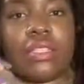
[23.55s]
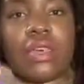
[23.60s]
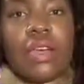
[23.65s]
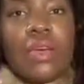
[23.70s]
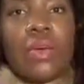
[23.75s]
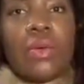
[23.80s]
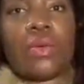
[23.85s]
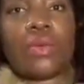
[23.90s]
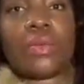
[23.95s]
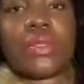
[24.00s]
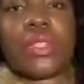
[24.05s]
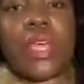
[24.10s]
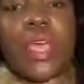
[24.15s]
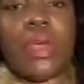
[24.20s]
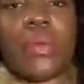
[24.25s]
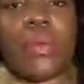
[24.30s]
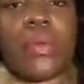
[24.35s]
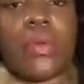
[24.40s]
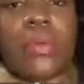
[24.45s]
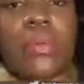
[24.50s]
um
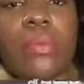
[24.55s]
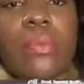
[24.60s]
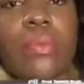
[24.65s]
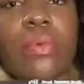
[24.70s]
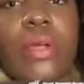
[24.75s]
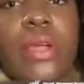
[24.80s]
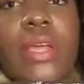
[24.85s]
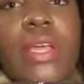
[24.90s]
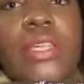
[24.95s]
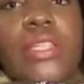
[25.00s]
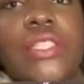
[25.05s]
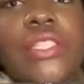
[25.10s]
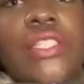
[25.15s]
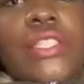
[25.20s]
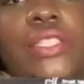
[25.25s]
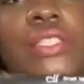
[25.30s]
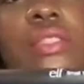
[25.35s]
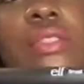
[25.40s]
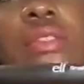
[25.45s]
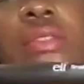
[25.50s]
tapered
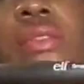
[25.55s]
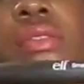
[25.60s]
brush.